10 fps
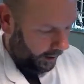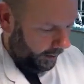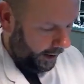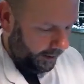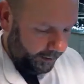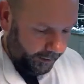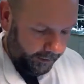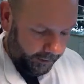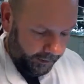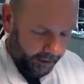that
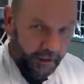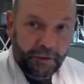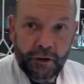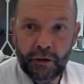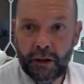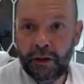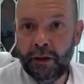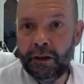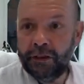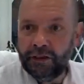if you
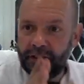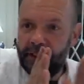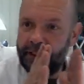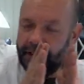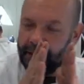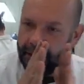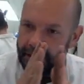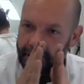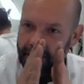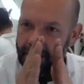uh, see
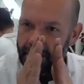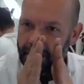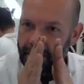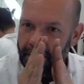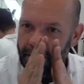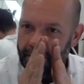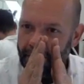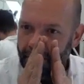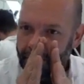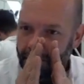
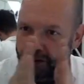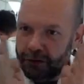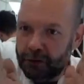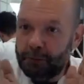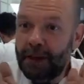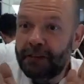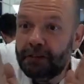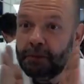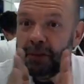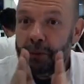the, the
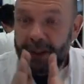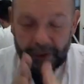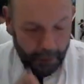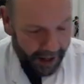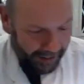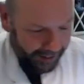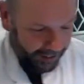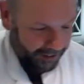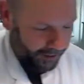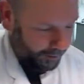space between the
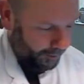windings,